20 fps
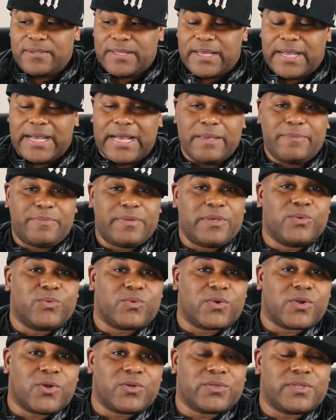the IP
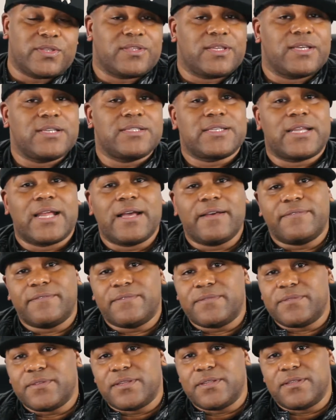world and things that I've
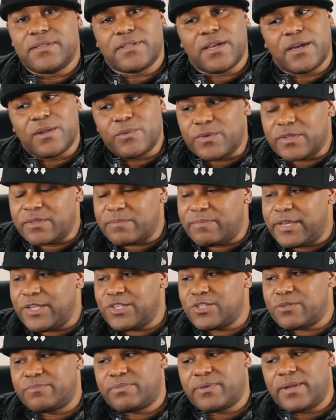done with
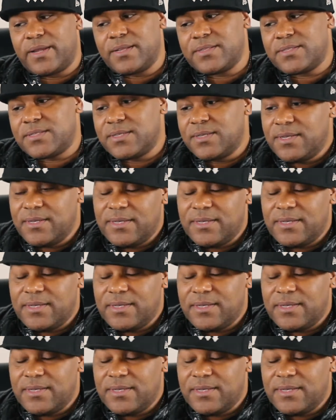major brands.